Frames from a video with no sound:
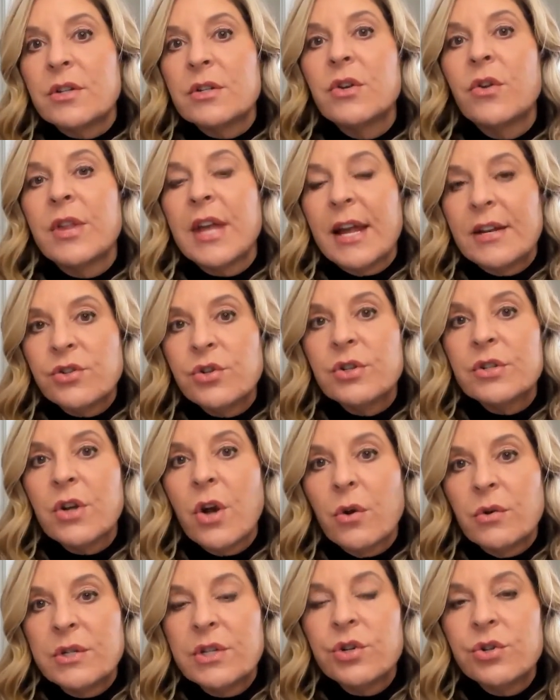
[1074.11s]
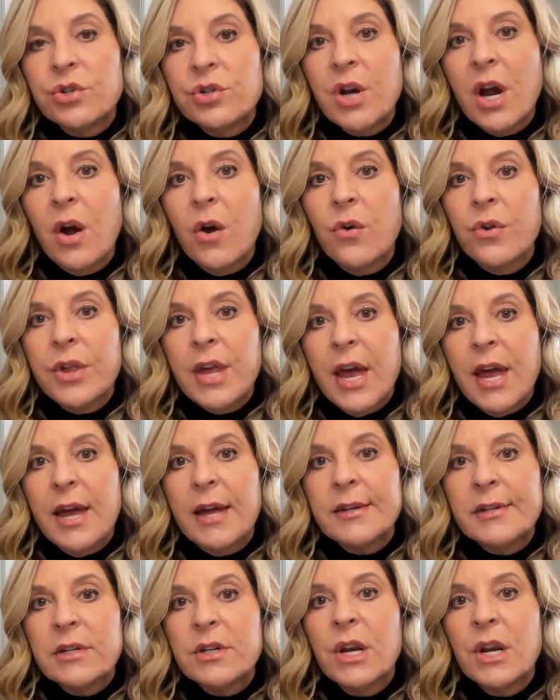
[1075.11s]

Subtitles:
So that just goes to show that,